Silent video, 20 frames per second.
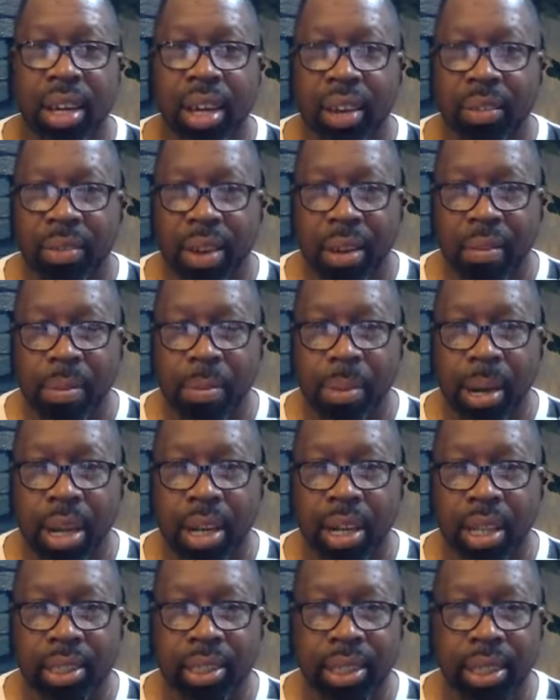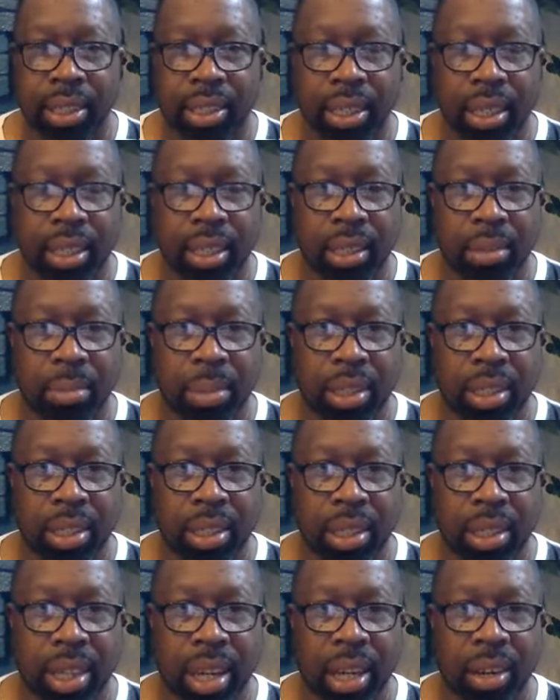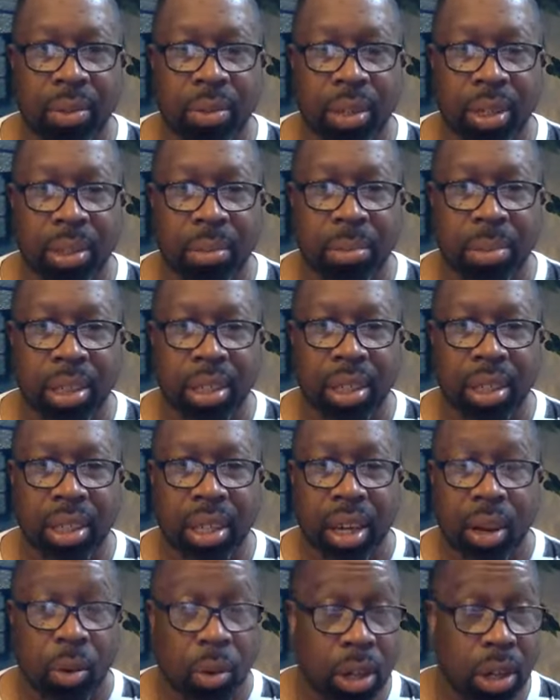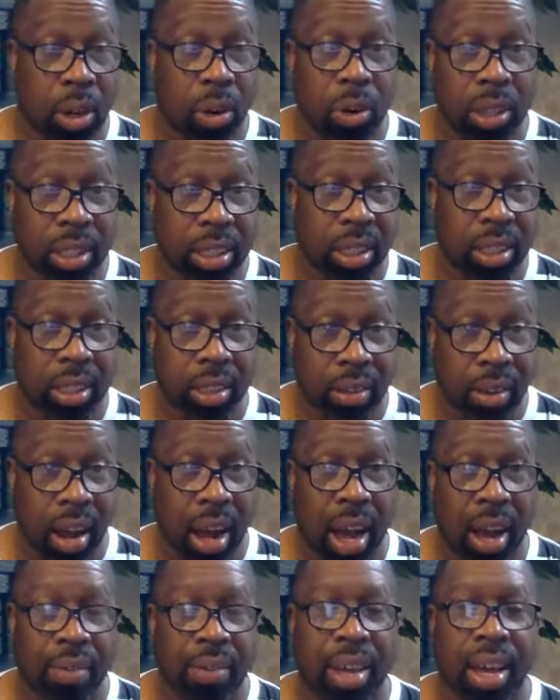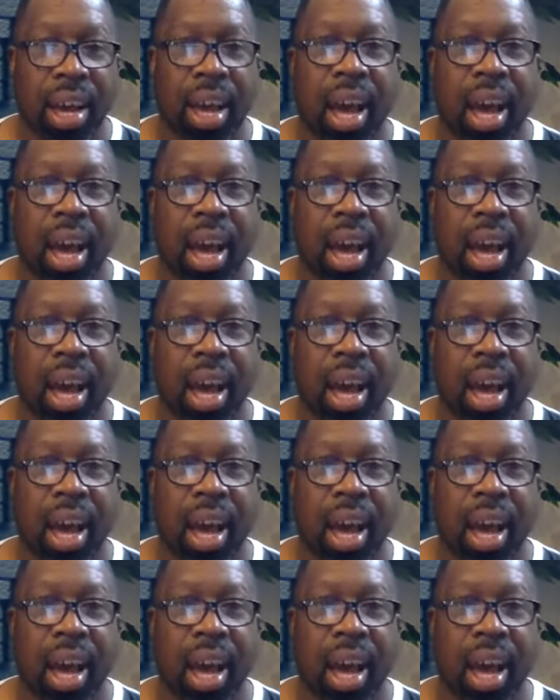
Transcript: If everybody that's listening to me today would be would go and subscribe,